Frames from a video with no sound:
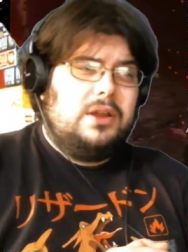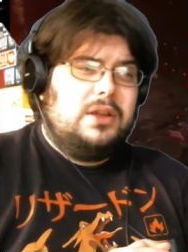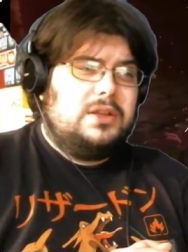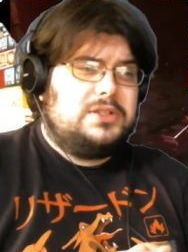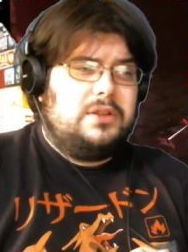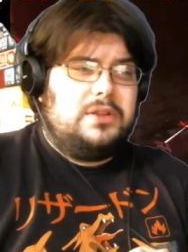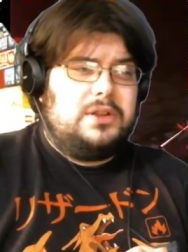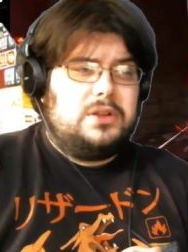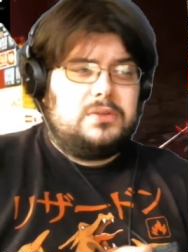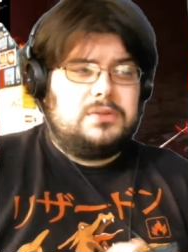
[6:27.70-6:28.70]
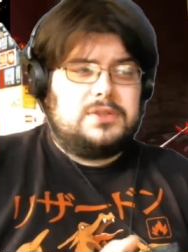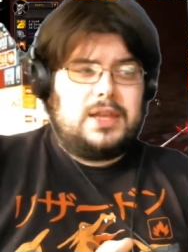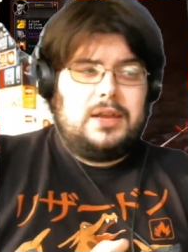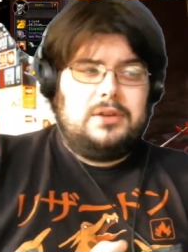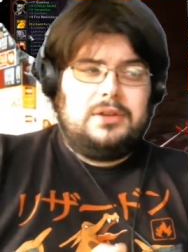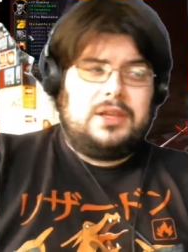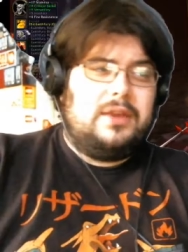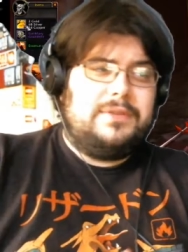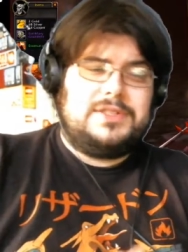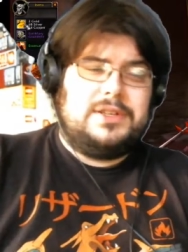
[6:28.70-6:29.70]
share the news. I don't care
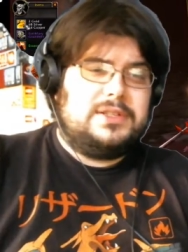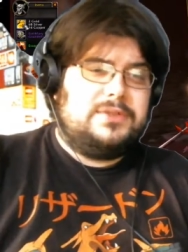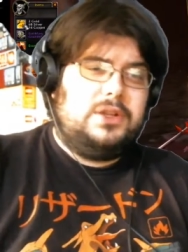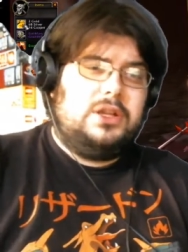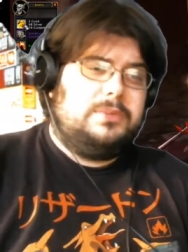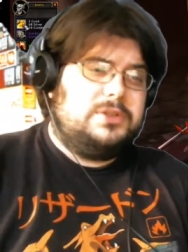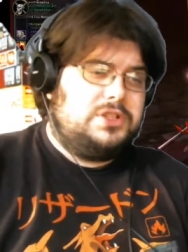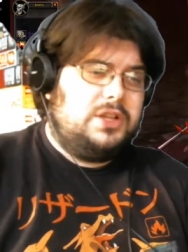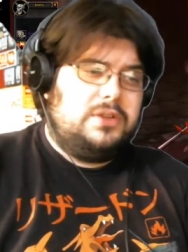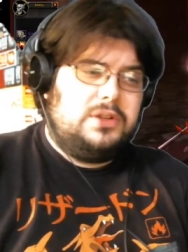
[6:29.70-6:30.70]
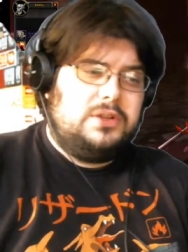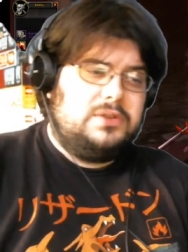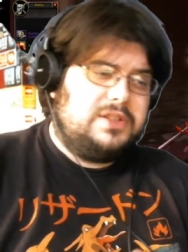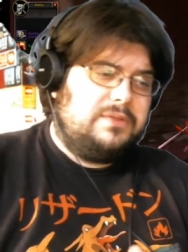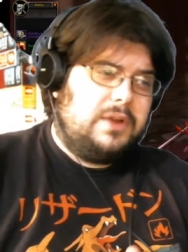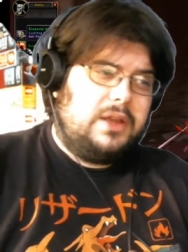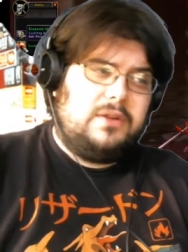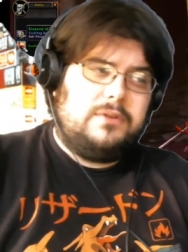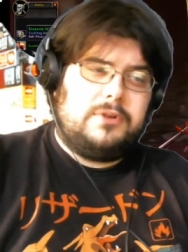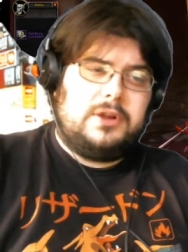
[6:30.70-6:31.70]
if you share this video, but share the news. Invite
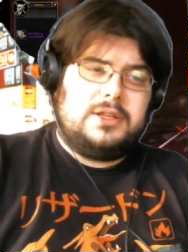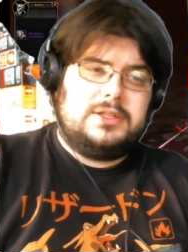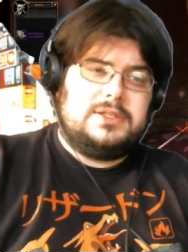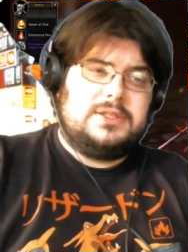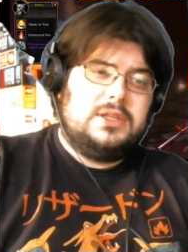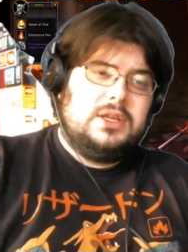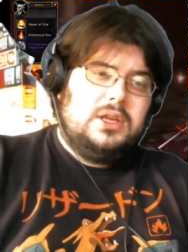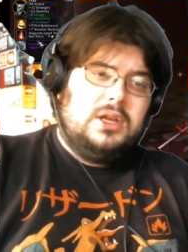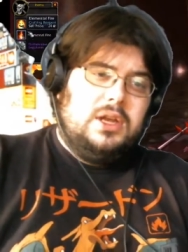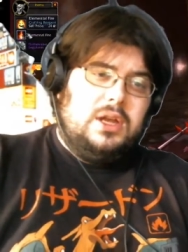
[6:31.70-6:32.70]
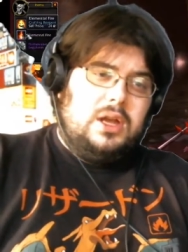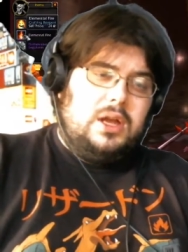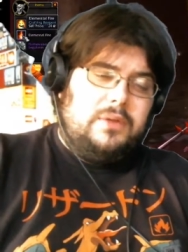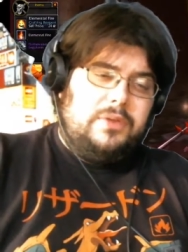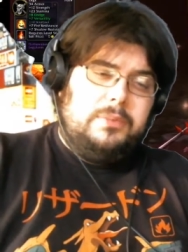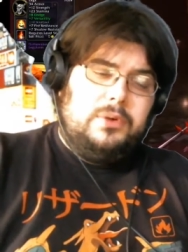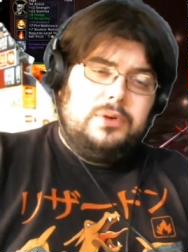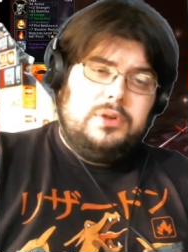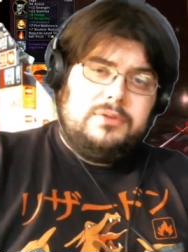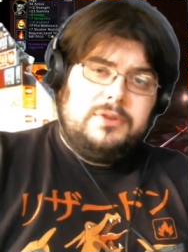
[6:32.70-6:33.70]
your friends. Um, the more
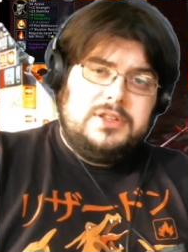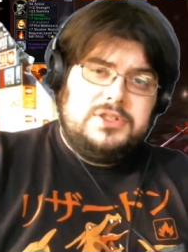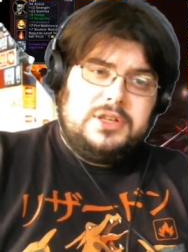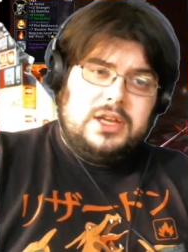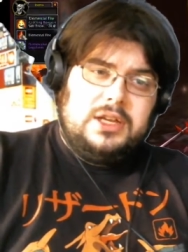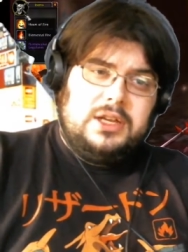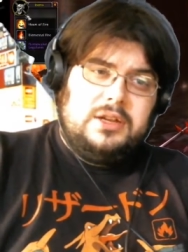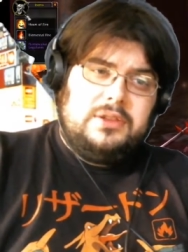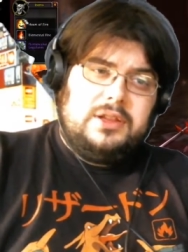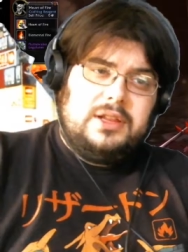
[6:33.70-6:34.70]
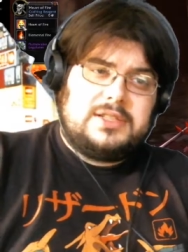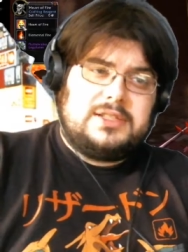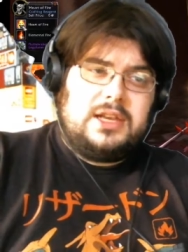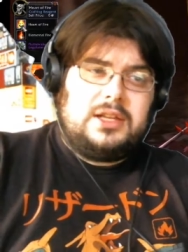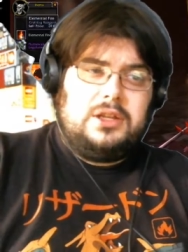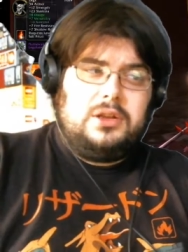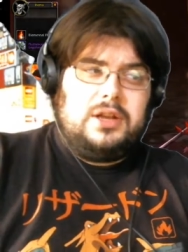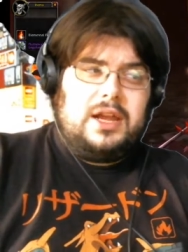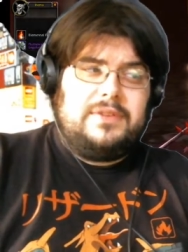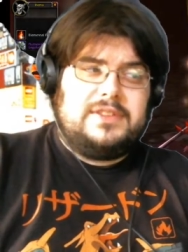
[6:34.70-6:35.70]
your friends you get in, the less likely you're
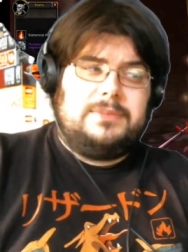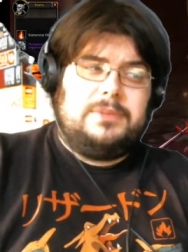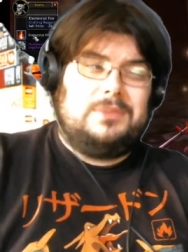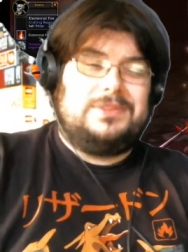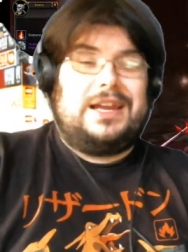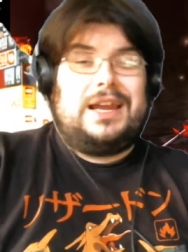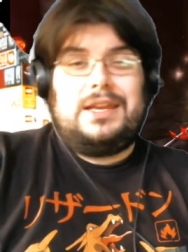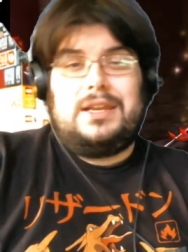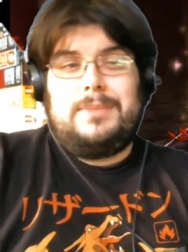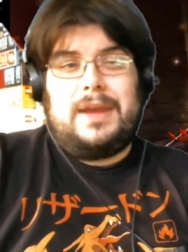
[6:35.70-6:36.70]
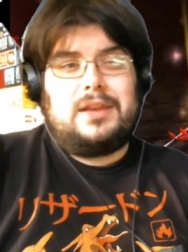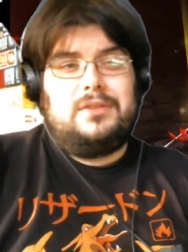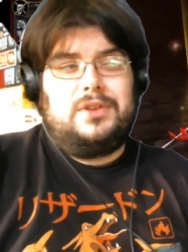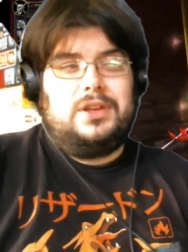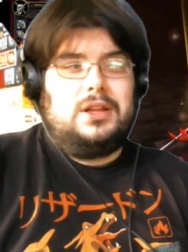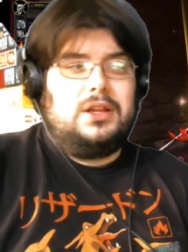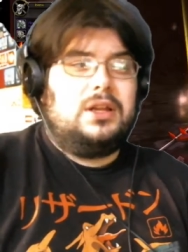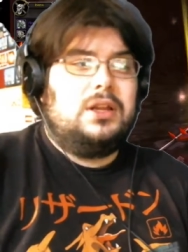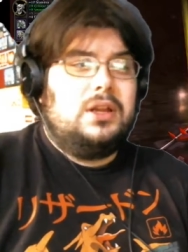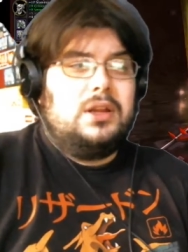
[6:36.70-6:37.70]
gonna have the same problems I did back in vanilla.
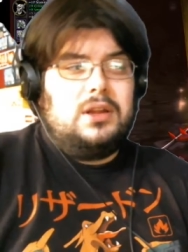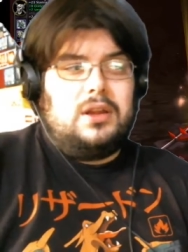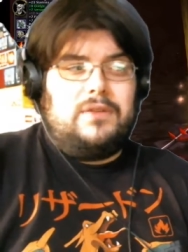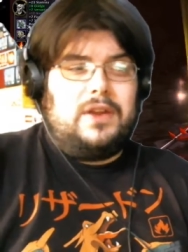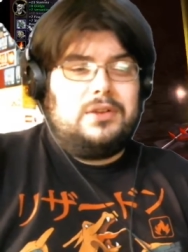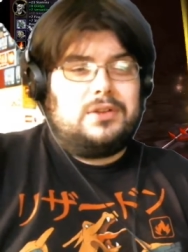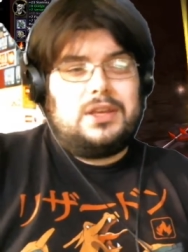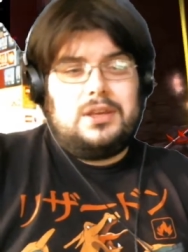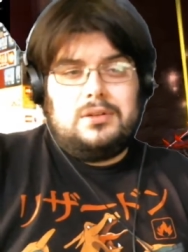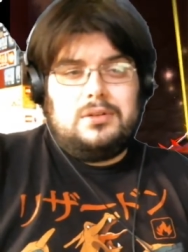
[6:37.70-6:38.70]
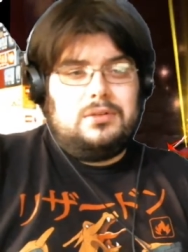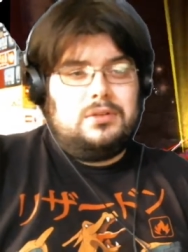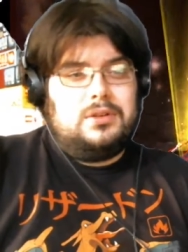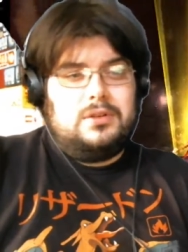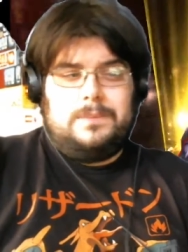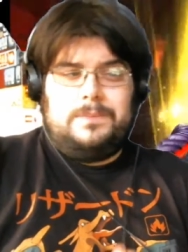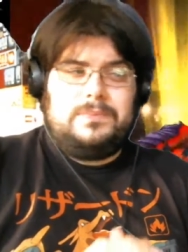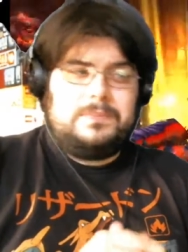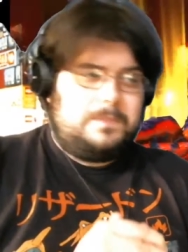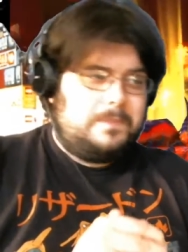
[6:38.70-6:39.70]
Invite your guild.
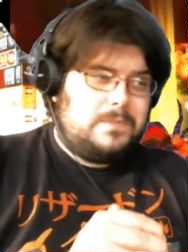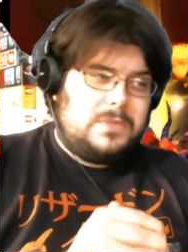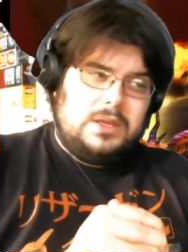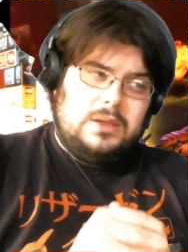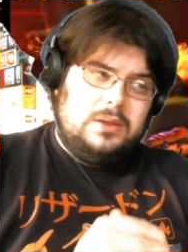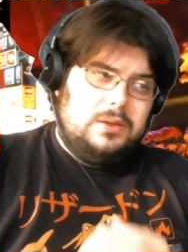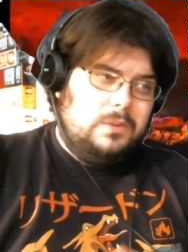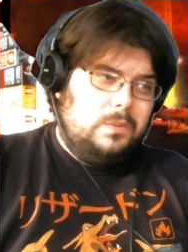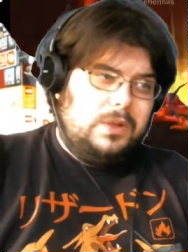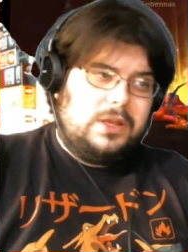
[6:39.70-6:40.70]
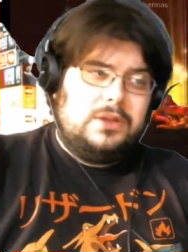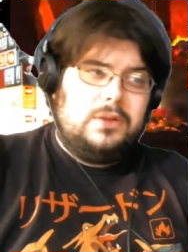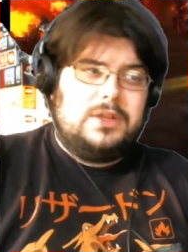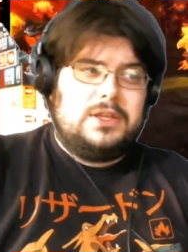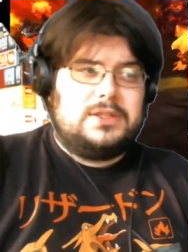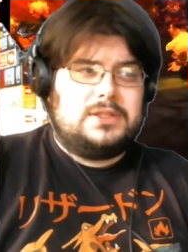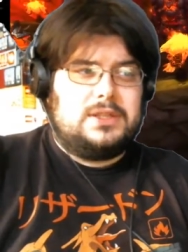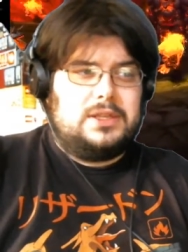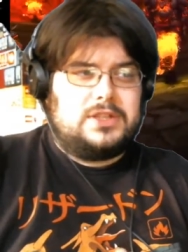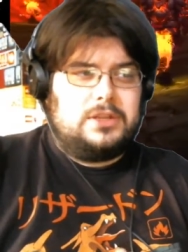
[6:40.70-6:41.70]
We can do
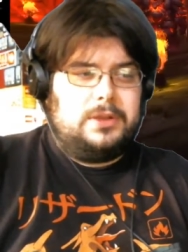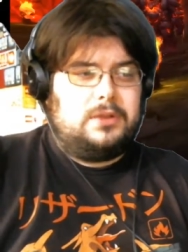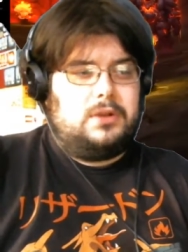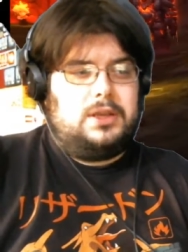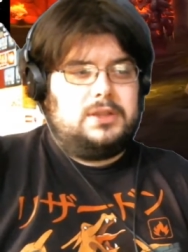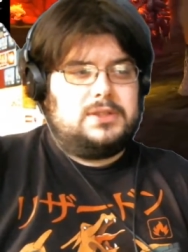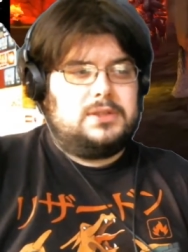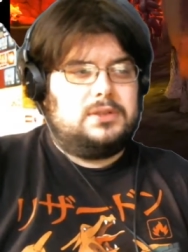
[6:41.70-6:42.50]
this. It's gonna be great.